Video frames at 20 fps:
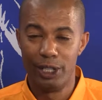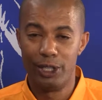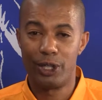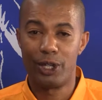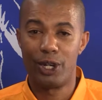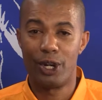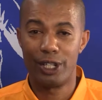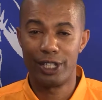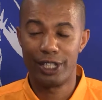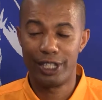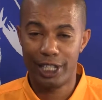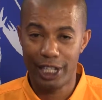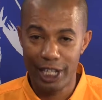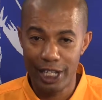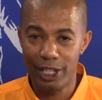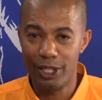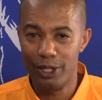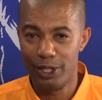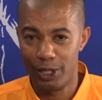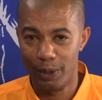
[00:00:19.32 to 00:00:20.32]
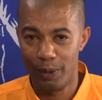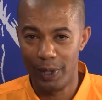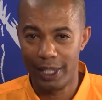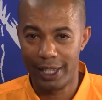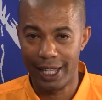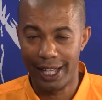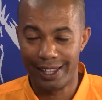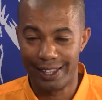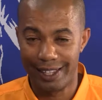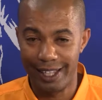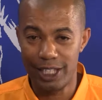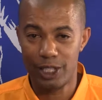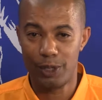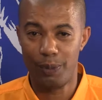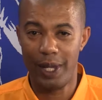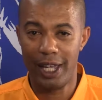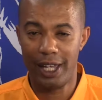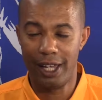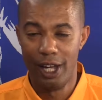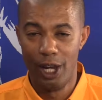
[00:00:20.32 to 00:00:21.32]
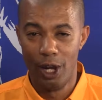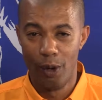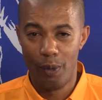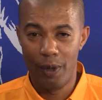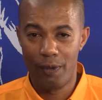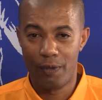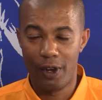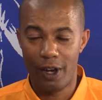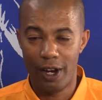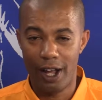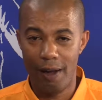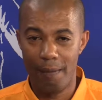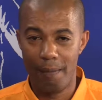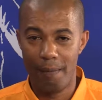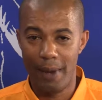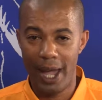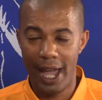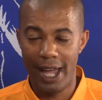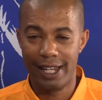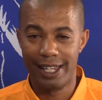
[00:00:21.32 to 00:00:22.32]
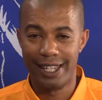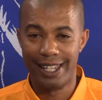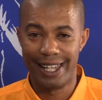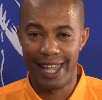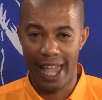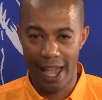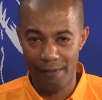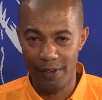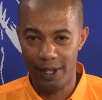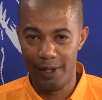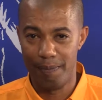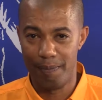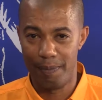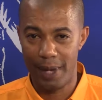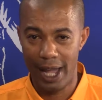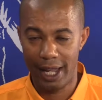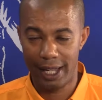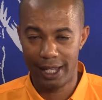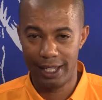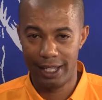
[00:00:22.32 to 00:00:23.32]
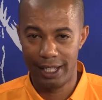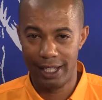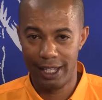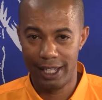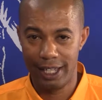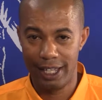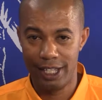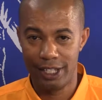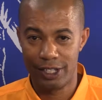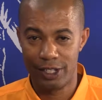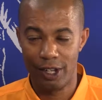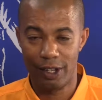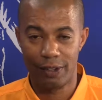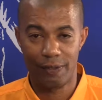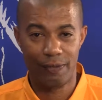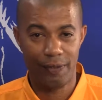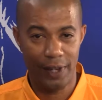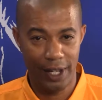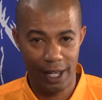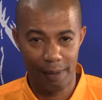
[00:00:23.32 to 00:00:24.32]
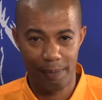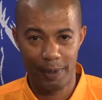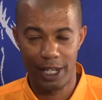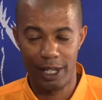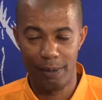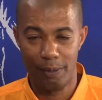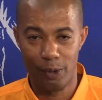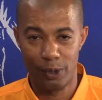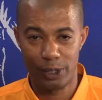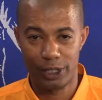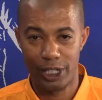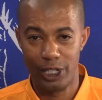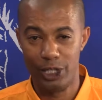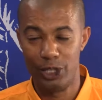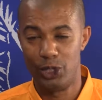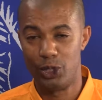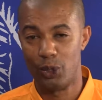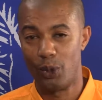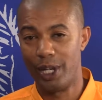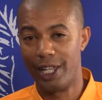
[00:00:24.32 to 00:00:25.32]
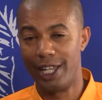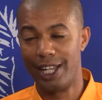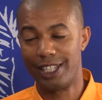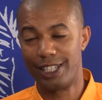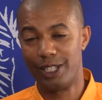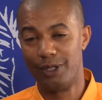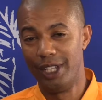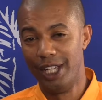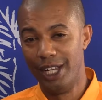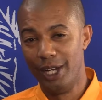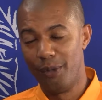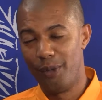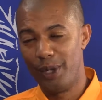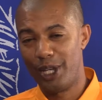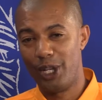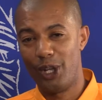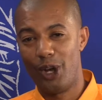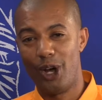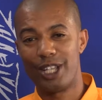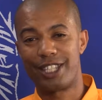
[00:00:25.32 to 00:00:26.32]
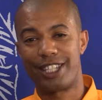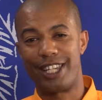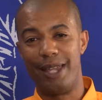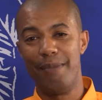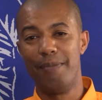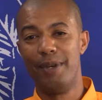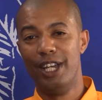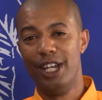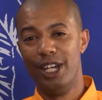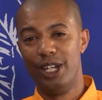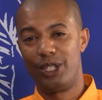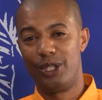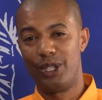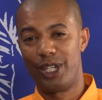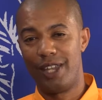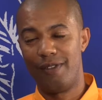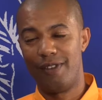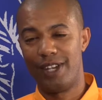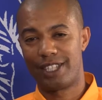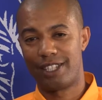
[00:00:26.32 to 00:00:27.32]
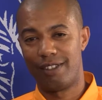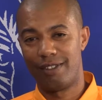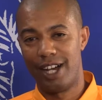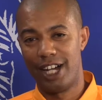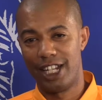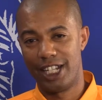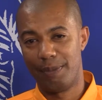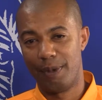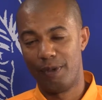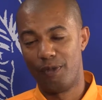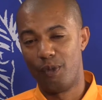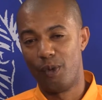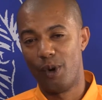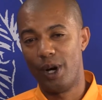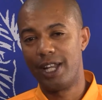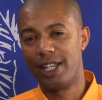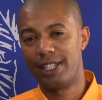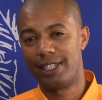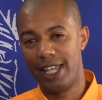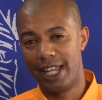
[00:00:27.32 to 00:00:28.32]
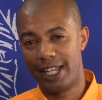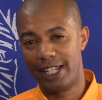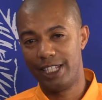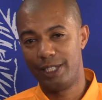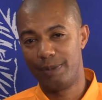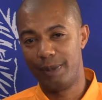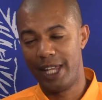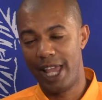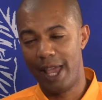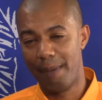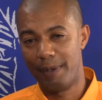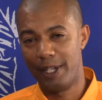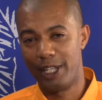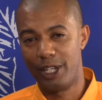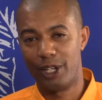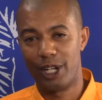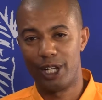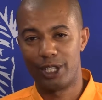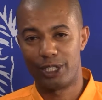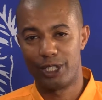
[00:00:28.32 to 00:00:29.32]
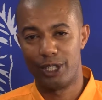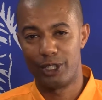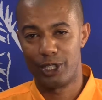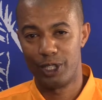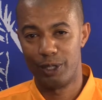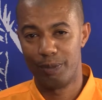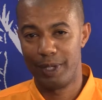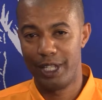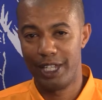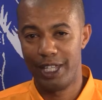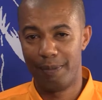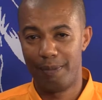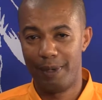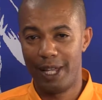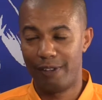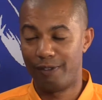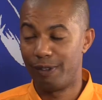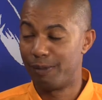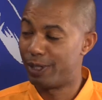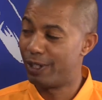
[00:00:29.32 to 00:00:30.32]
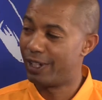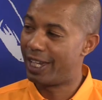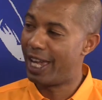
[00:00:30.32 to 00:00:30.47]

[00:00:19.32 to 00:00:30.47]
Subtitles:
to continue doing that. This week, we've got our man Gavin back. He's not fed up anymore, so he's joining us, and we're going to ask him to give us a roundup of what exactly has been happening on our social media platforms. So